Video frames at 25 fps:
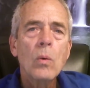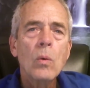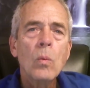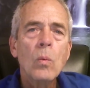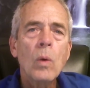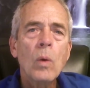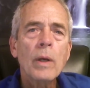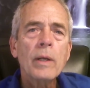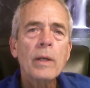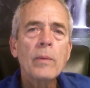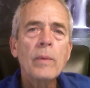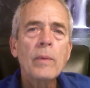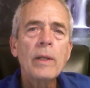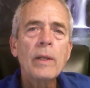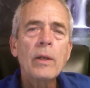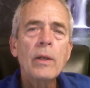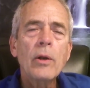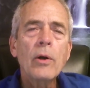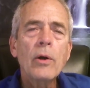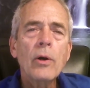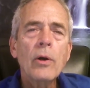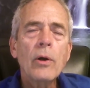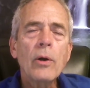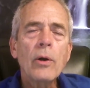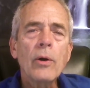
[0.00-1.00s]
What can we
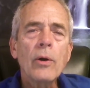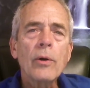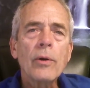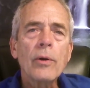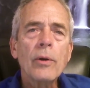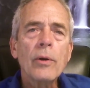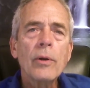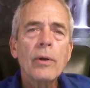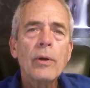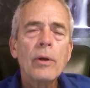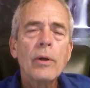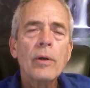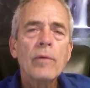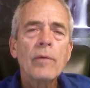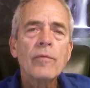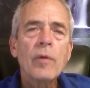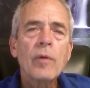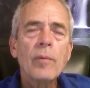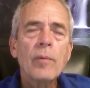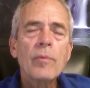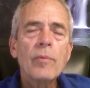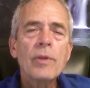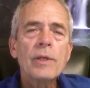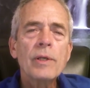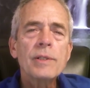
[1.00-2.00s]
learn
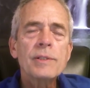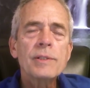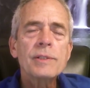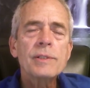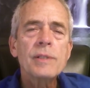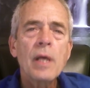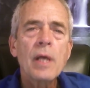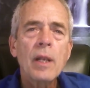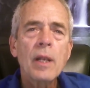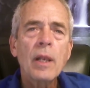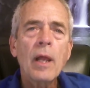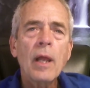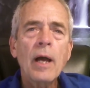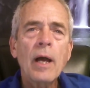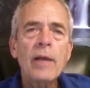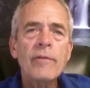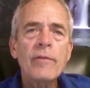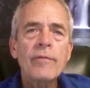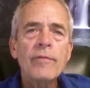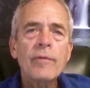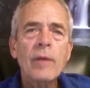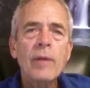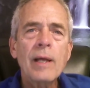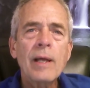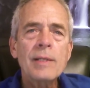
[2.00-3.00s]
from this
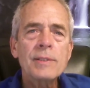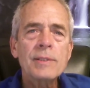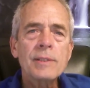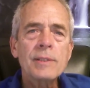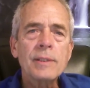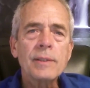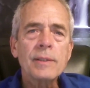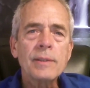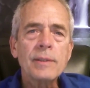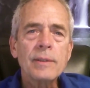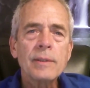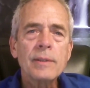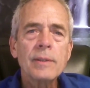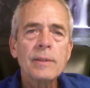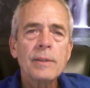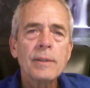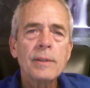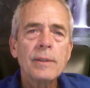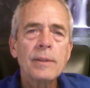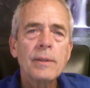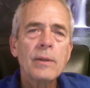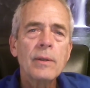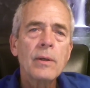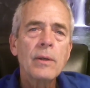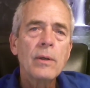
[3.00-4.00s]
life lesson?
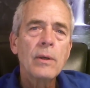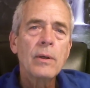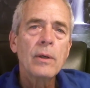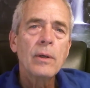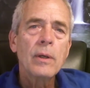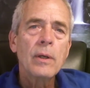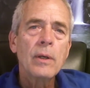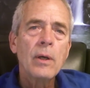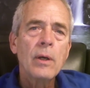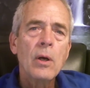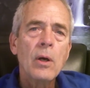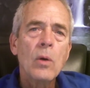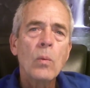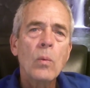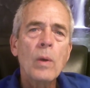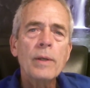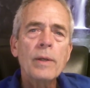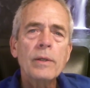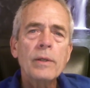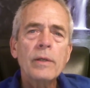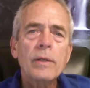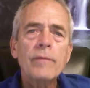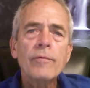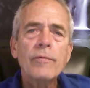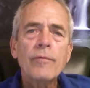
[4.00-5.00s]

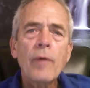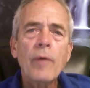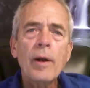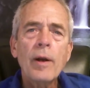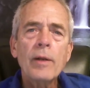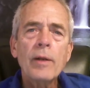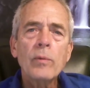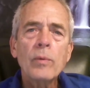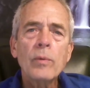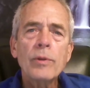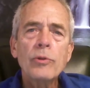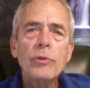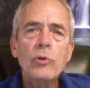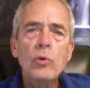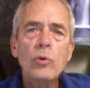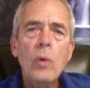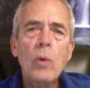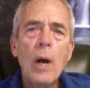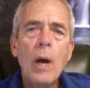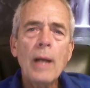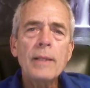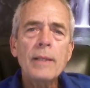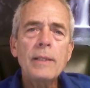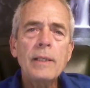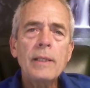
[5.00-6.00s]
When confronted with new
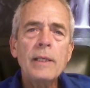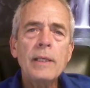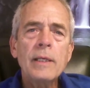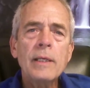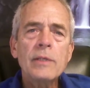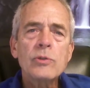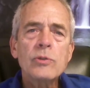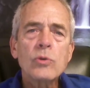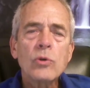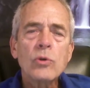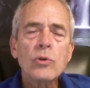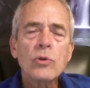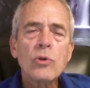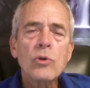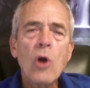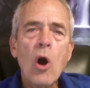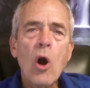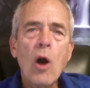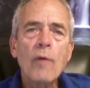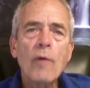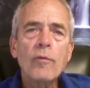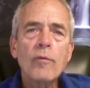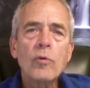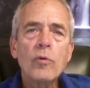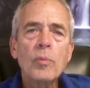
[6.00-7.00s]
ideas or
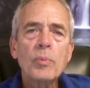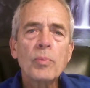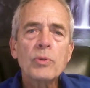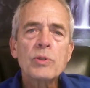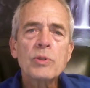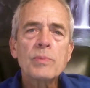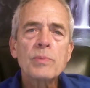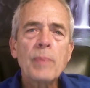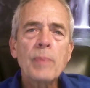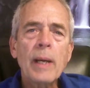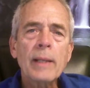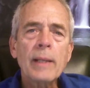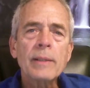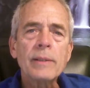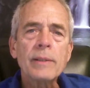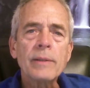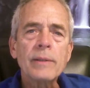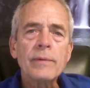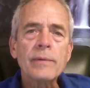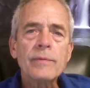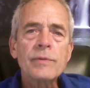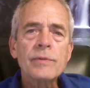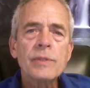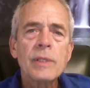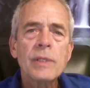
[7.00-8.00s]
novel
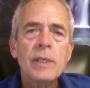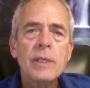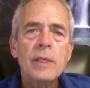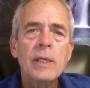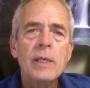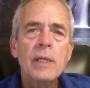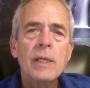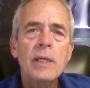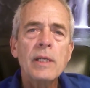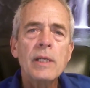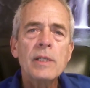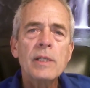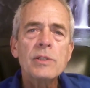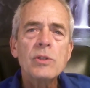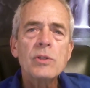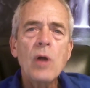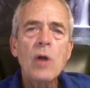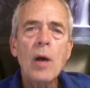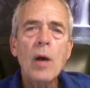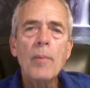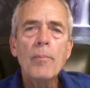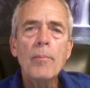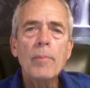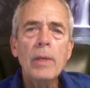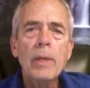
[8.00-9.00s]
perspectives, it is
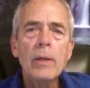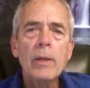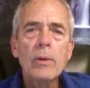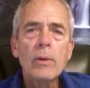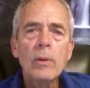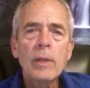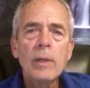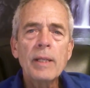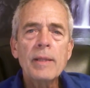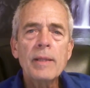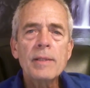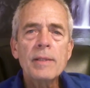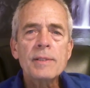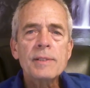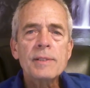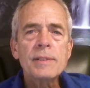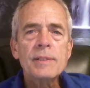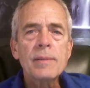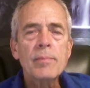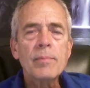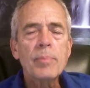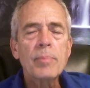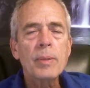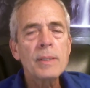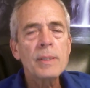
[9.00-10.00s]
not merely the
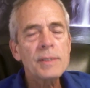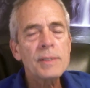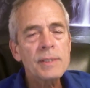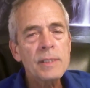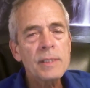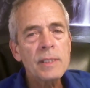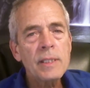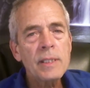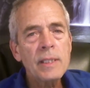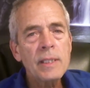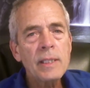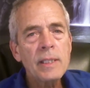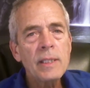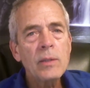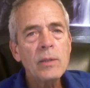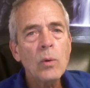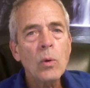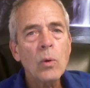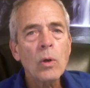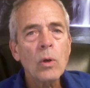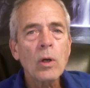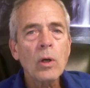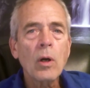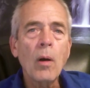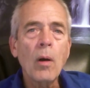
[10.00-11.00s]
simplicity
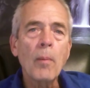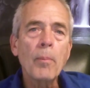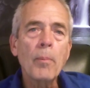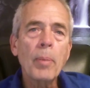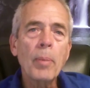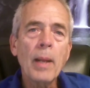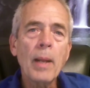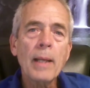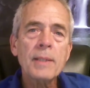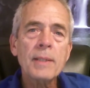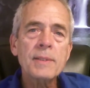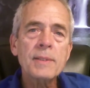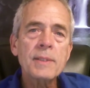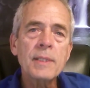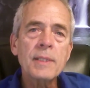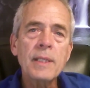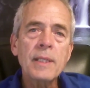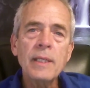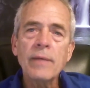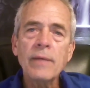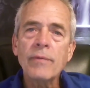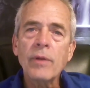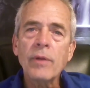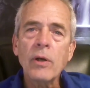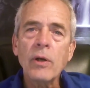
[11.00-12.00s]
or
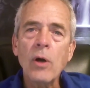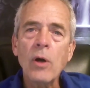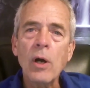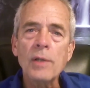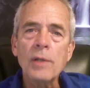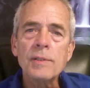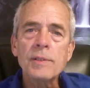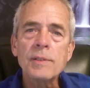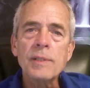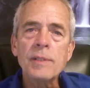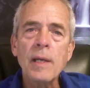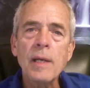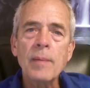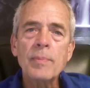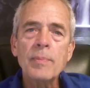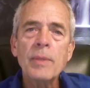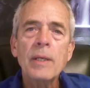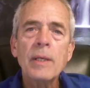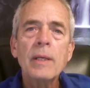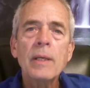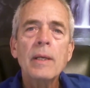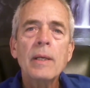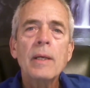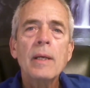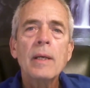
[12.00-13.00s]
complexity of the concept
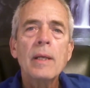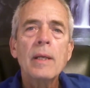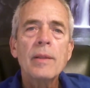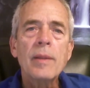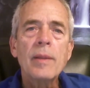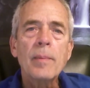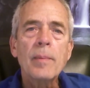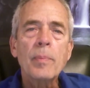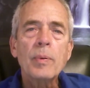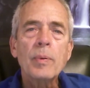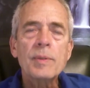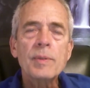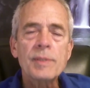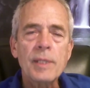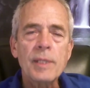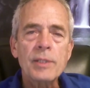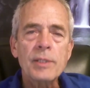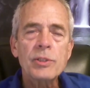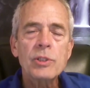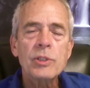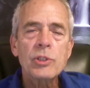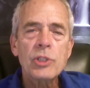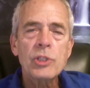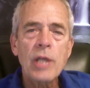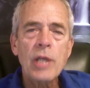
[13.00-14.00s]
that
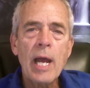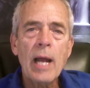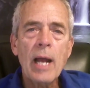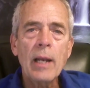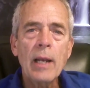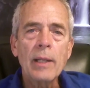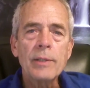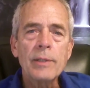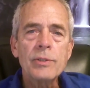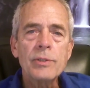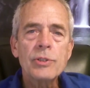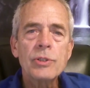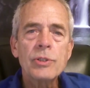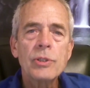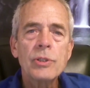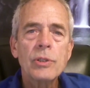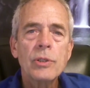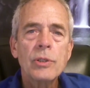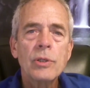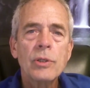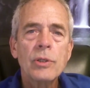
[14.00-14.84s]
presents a challenge,